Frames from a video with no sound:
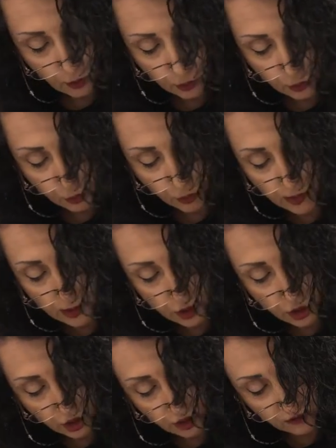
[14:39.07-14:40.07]
know, you're trying to
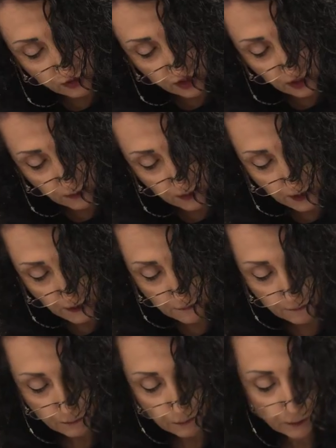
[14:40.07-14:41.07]
achieve something.
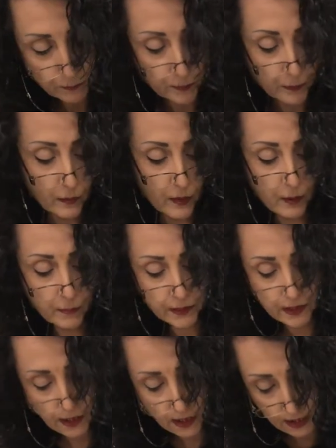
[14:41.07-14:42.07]

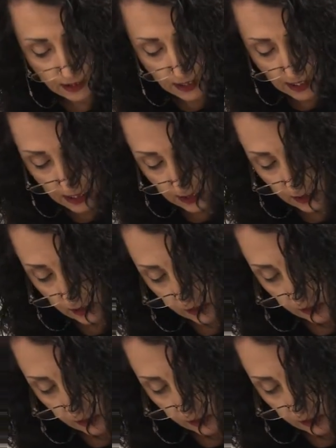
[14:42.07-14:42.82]
But then again,